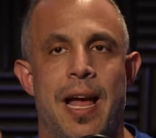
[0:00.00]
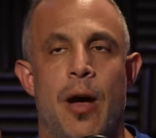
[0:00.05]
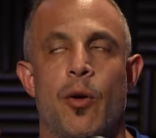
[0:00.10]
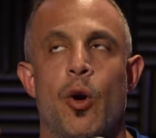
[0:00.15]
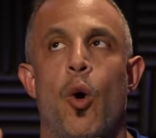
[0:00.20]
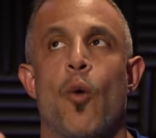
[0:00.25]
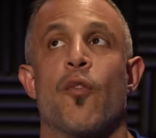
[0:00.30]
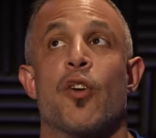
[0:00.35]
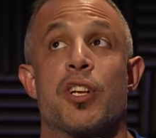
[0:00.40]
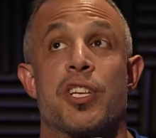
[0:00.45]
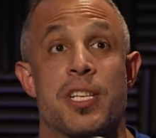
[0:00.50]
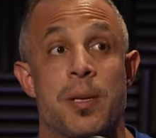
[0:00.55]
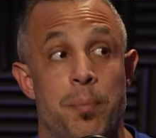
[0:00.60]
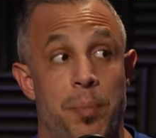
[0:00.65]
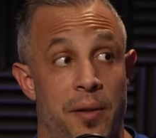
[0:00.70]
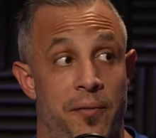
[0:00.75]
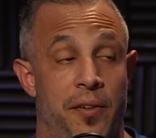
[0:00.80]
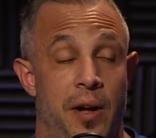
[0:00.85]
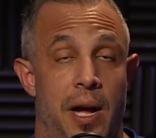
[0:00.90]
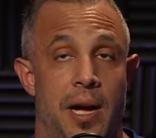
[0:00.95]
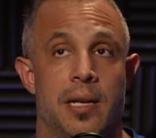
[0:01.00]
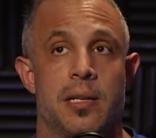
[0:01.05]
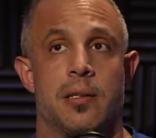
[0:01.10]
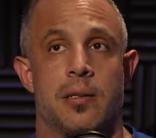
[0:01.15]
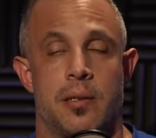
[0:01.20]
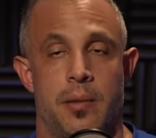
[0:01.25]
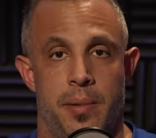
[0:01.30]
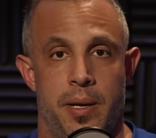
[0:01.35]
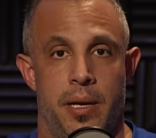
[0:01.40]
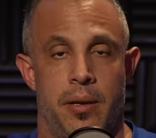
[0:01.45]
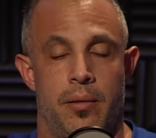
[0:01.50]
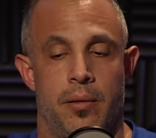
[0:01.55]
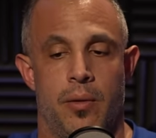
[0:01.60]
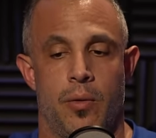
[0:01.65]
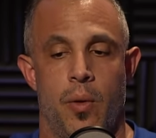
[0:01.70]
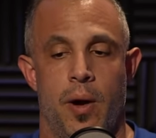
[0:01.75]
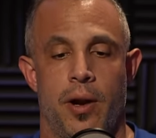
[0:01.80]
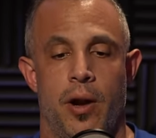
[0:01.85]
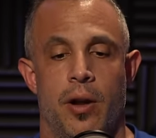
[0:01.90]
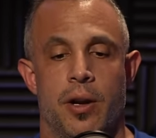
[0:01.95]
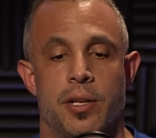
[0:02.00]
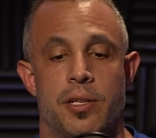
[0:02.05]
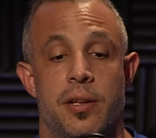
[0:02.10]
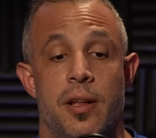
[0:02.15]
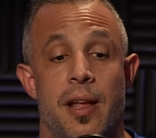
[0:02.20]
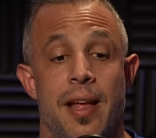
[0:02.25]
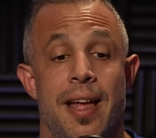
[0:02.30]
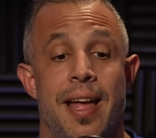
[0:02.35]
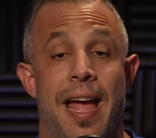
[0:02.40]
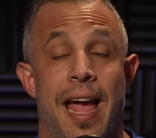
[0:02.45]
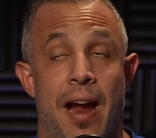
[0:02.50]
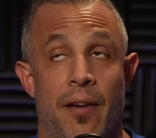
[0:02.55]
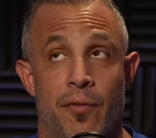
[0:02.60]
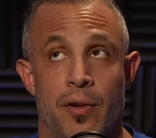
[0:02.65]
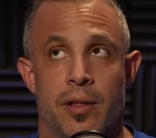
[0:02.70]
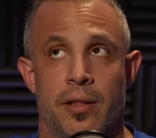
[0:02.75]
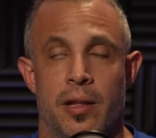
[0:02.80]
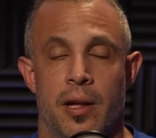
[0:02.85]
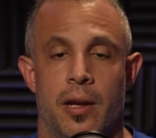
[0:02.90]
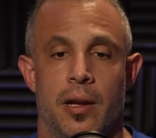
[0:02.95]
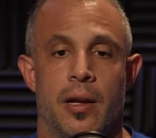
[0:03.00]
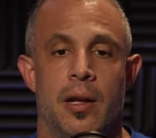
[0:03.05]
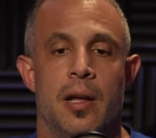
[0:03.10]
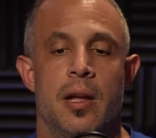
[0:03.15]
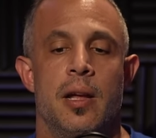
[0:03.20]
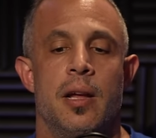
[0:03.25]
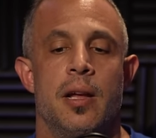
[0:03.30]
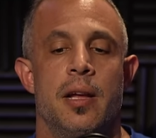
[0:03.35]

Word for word: Now, it oversimplifies, to be quite honest, everything.